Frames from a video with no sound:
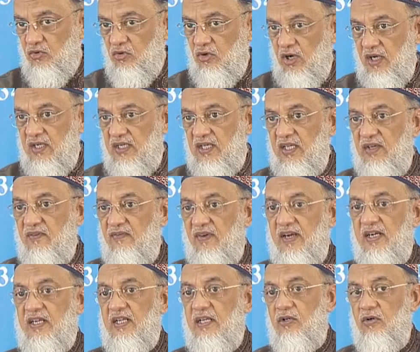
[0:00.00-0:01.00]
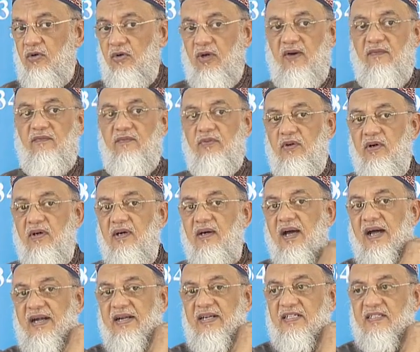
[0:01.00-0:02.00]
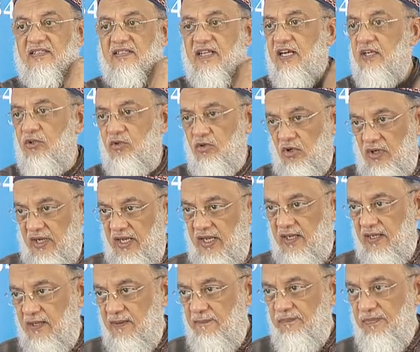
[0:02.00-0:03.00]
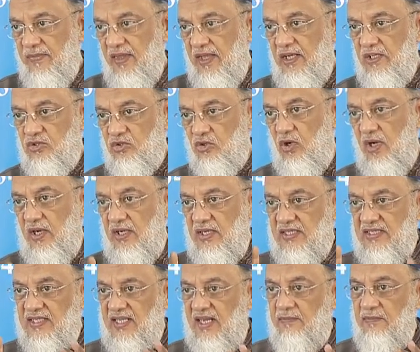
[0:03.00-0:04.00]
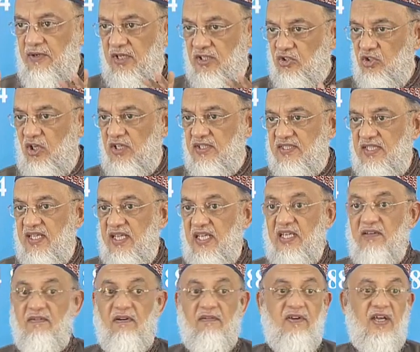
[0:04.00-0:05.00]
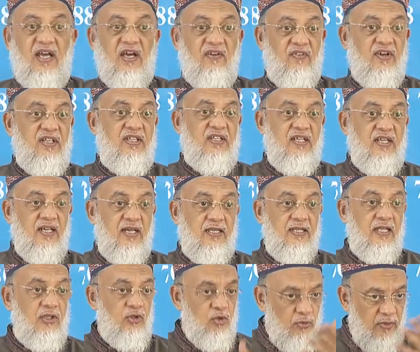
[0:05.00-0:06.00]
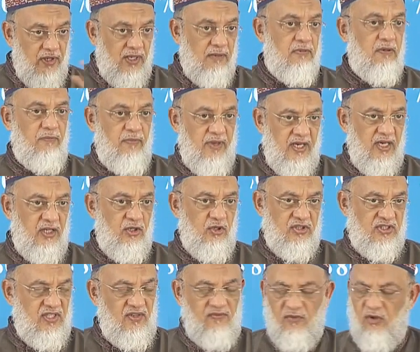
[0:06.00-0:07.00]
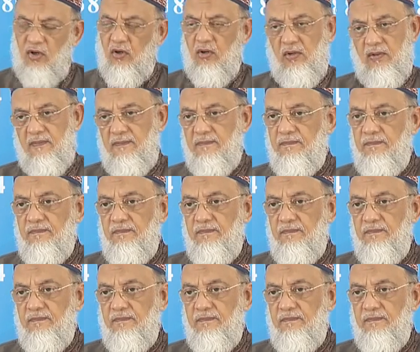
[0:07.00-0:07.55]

do not give until you have your hand is tied to your neck. So Islam does not say give away everything and then you become a beggar yourself. No.